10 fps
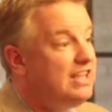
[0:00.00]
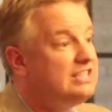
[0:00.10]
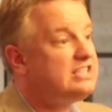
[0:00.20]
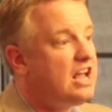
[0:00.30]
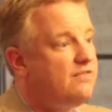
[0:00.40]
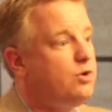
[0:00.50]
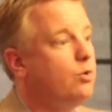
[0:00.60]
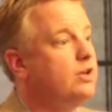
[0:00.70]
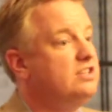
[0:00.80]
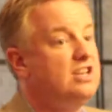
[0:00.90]
inside of
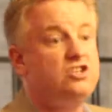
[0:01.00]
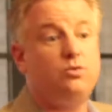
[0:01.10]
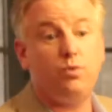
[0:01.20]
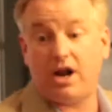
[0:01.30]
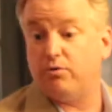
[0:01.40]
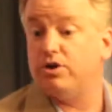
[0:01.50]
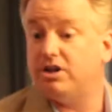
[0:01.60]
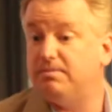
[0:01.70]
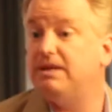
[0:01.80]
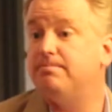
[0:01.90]
your organization, what I
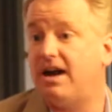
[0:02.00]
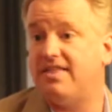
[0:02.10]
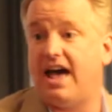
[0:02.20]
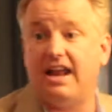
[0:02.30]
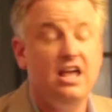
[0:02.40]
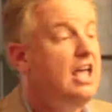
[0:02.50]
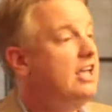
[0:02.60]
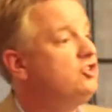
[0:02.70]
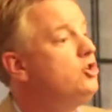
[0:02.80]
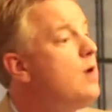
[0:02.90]
really mean by that
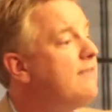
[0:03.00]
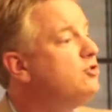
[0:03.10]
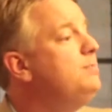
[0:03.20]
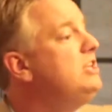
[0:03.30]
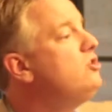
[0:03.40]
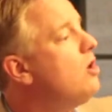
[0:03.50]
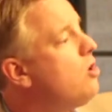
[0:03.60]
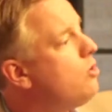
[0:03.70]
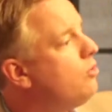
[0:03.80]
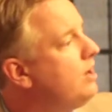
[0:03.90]
is you have to be
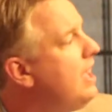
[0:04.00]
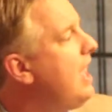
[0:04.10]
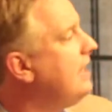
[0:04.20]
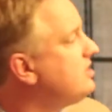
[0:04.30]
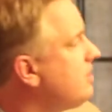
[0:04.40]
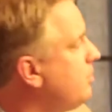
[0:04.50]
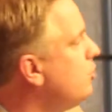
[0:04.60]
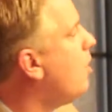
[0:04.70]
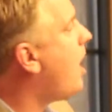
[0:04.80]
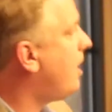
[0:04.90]
known as
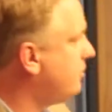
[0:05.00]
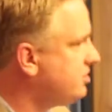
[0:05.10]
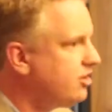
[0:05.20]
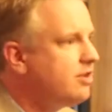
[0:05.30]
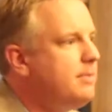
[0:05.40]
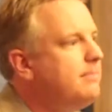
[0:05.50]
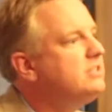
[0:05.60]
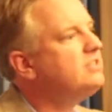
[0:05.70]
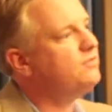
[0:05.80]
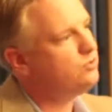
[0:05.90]
someone who honors their
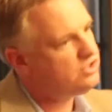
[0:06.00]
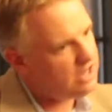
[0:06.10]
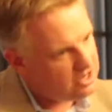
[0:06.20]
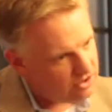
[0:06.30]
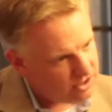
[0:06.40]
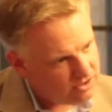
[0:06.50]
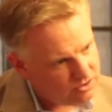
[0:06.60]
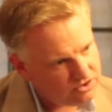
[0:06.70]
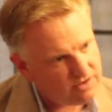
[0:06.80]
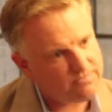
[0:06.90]
commitments. If you say you're going
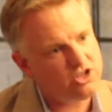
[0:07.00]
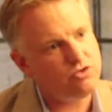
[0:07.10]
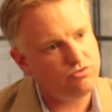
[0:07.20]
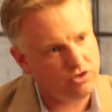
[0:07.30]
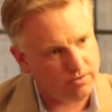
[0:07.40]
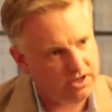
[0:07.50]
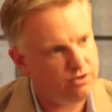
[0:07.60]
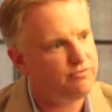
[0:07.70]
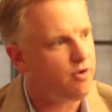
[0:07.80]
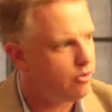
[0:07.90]
to do something, you do
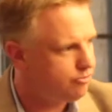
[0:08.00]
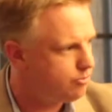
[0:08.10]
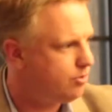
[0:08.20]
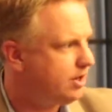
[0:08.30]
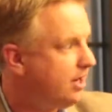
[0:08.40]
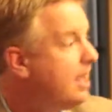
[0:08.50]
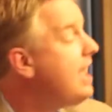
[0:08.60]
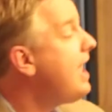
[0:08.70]
it, you follow through on it.